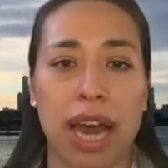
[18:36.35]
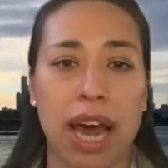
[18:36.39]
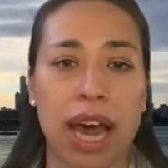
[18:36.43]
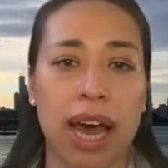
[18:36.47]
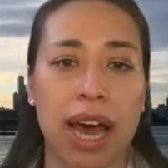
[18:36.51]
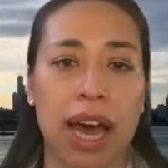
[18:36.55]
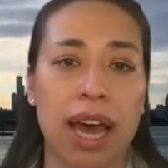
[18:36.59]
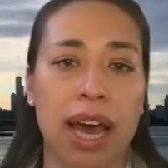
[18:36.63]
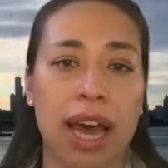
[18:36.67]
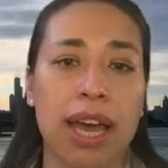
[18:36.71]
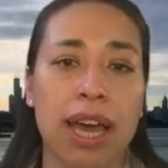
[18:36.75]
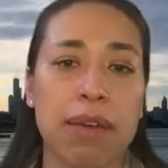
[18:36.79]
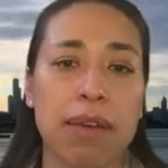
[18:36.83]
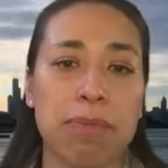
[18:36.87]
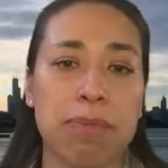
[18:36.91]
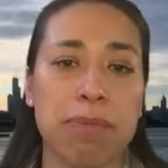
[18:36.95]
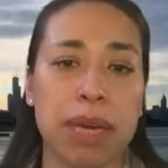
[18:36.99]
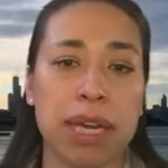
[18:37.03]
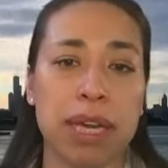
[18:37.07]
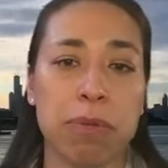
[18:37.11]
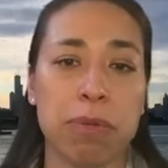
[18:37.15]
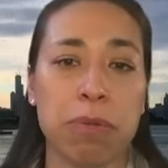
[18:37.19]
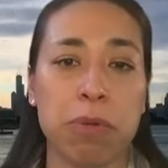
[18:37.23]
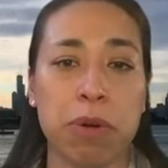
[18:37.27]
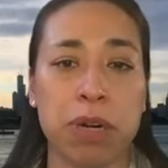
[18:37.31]
I
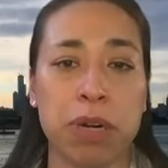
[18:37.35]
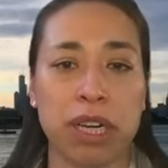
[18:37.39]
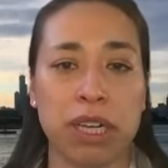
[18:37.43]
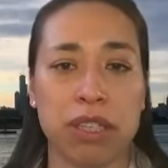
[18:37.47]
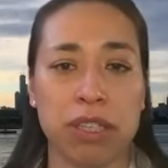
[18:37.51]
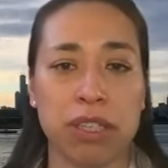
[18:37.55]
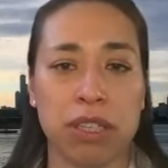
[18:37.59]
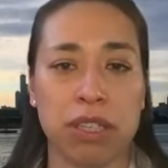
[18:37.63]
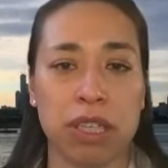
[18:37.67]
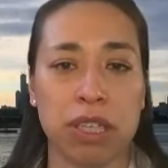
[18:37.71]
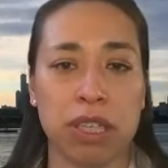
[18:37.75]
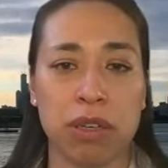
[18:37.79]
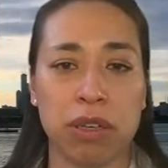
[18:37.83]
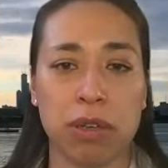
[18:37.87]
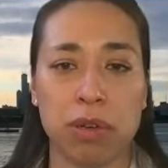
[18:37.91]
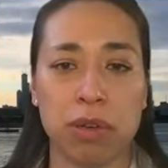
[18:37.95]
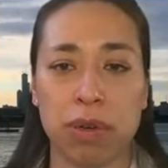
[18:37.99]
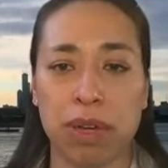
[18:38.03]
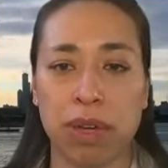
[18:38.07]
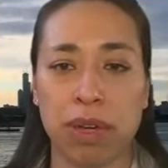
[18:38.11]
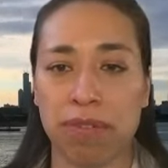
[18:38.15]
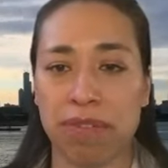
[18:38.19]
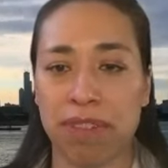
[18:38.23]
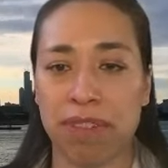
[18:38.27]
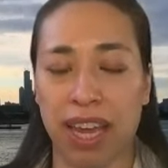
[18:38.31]
made a point to,
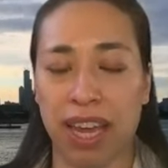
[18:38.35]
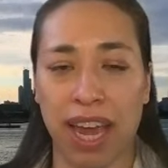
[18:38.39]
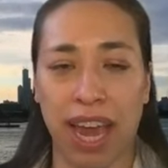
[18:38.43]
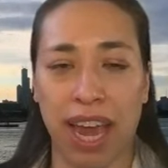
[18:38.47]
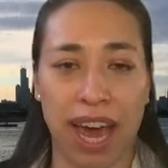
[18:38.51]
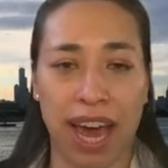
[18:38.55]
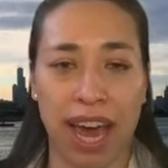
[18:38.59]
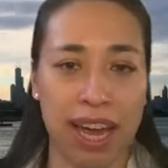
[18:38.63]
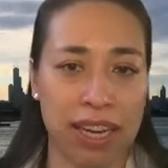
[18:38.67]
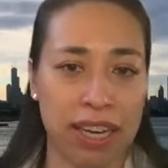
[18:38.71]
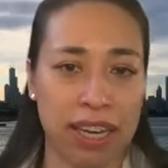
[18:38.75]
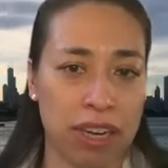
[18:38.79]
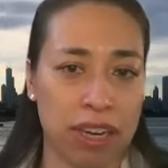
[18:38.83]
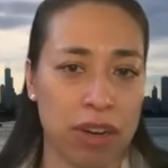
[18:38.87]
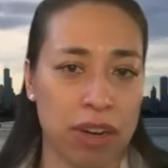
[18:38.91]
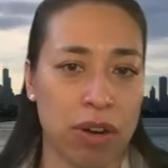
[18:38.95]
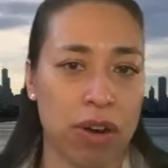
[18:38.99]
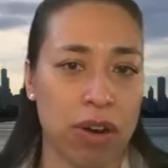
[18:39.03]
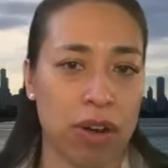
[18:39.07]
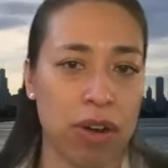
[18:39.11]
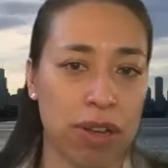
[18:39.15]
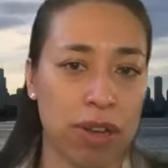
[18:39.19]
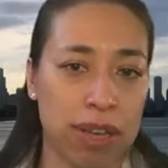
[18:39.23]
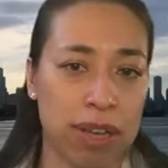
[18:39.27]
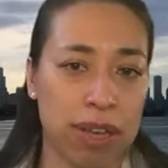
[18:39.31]
if they had, you
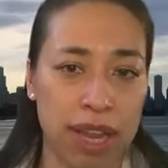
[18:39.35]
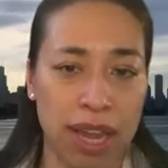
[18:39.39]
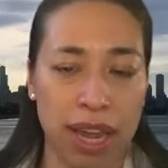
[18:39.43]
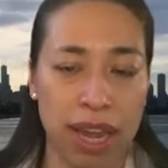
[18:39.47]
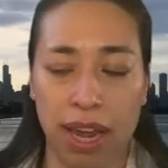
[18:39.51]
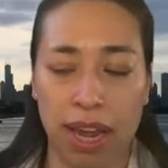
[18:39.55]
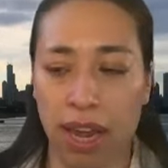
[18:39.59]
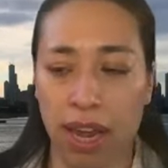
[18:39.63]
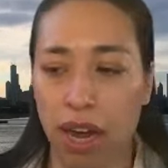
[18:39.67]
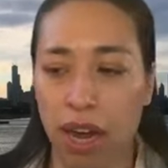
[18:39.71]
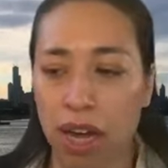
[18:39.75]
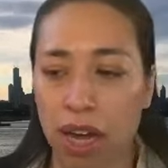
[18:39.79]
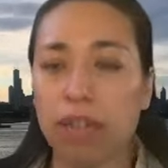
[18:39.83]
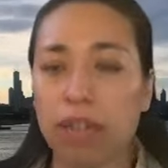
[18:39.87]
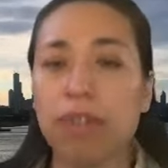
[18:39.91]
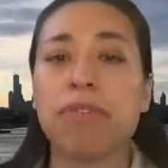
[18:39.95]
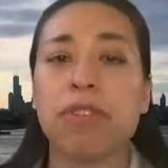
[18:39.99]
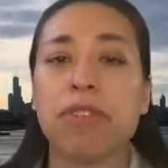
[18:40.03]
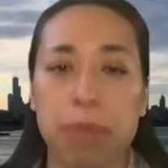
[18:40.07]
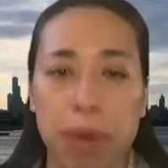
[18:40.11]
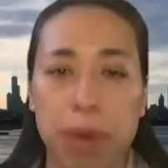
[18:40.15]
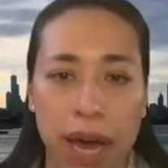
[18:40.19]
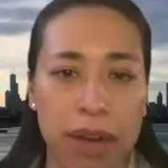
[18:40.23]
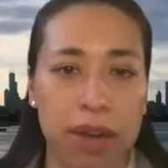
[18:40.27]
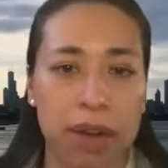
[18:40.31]
know, they, all of
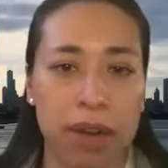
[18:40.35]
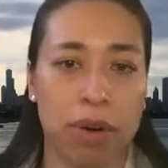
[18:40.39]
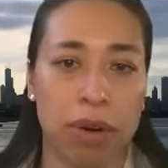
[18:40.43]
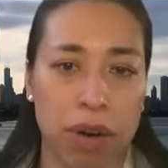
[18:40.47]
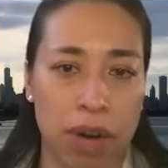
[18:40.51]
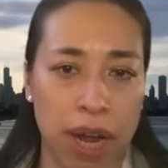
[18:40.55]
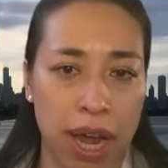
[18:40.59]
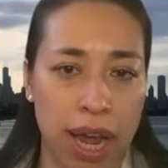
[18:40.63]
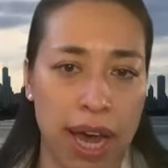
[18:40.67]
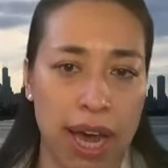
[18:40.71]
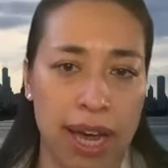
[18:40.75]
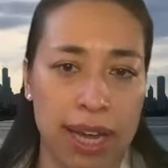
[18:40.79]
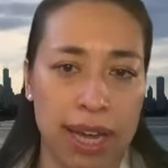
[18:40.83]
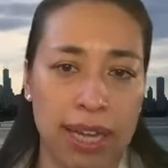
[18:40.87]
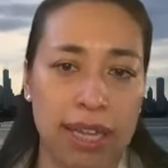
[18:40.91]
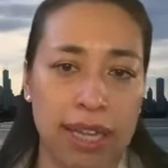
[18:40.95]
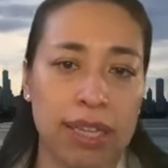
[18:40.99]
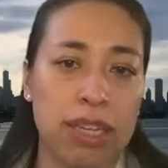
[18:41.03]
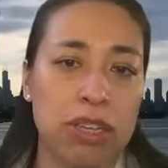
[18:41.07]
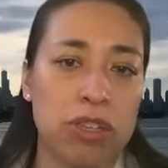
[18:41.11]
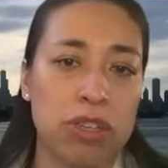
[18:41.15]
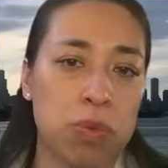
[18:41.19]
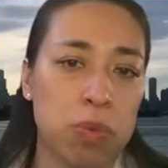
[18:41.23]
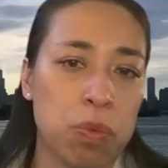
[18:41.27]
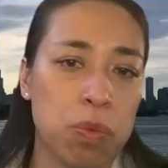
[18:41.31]
them had, a, had at
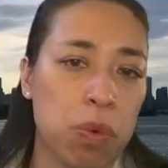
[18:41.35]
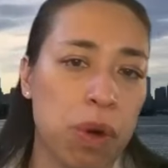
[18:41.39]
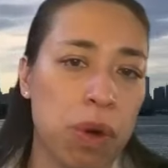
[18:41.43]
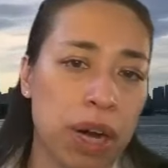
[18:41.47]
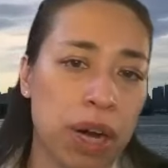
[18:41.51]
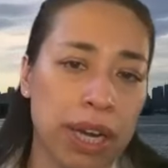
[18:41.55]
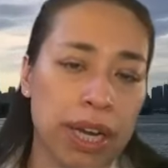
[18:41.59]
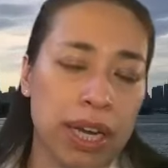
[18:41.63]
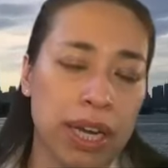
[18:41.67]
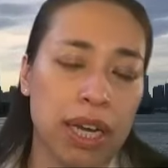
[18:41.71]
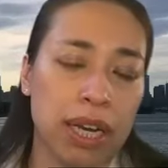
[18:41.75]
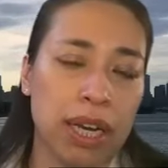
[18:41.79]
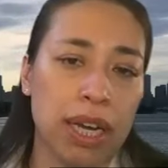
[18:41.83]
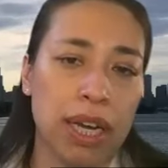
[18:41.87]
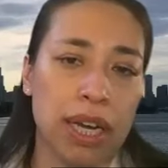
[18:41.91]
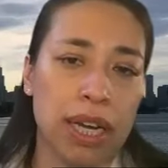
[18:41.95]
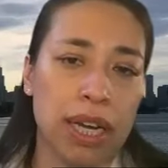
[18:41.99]
least one